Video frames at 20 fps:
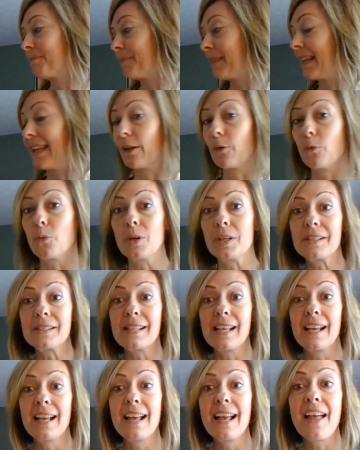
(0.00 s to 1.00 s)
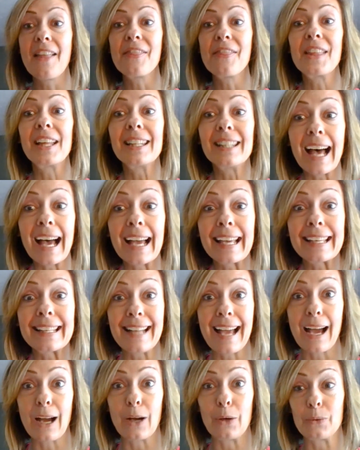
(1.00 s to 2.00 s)
It was the lion
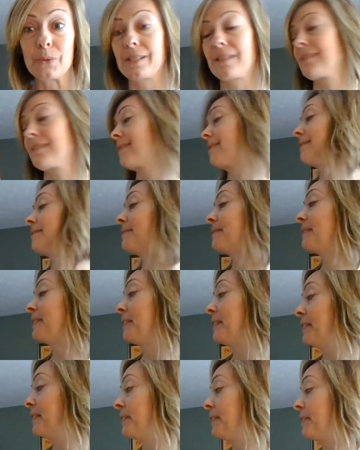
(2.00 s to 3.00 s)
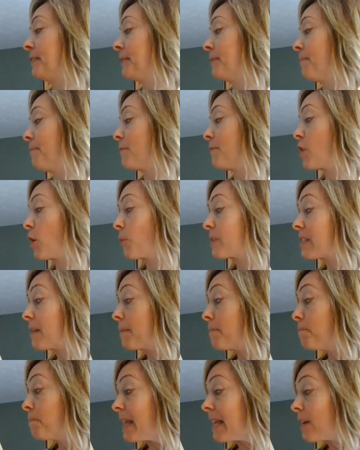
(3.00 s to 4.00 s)
house. There was a
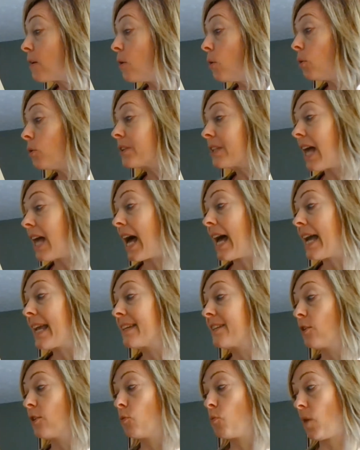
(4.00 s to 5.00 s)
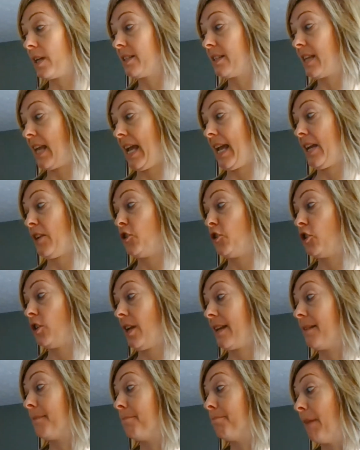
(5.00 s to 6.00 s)
big old lion in one cage
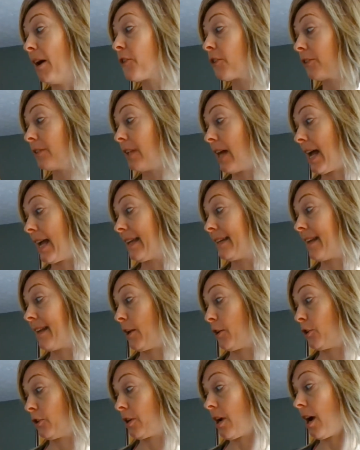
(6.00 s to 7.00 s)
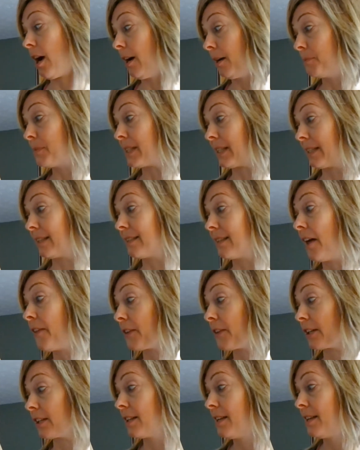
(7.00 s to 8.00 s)
and a mother lion had her cubs in
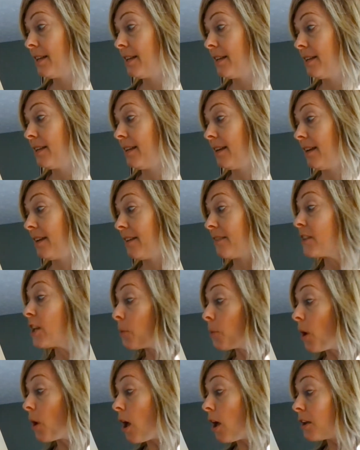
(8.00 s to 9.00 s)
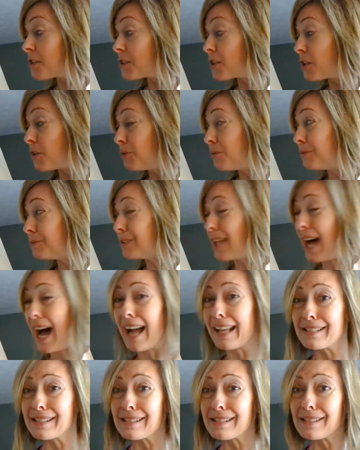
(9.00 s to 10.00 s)
another. There were also
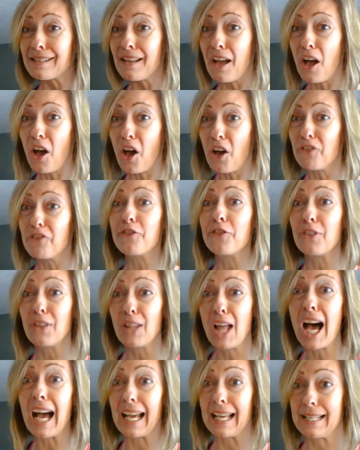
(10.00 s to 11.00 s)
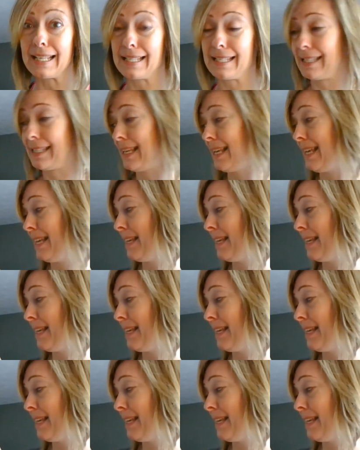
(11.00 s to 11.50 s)
lots of flies.